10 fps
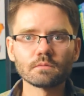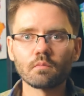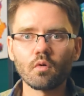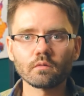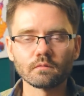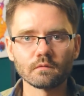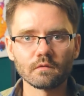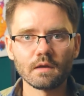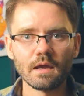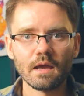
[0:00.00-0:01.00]
important,
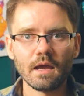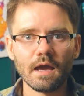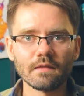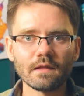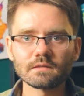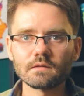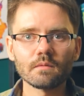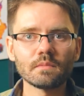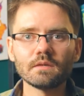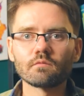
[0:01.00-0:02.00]
and that's
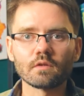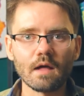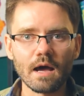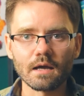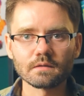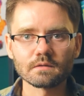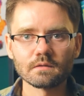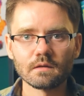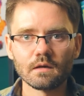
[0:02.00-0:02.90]
not being relaxed.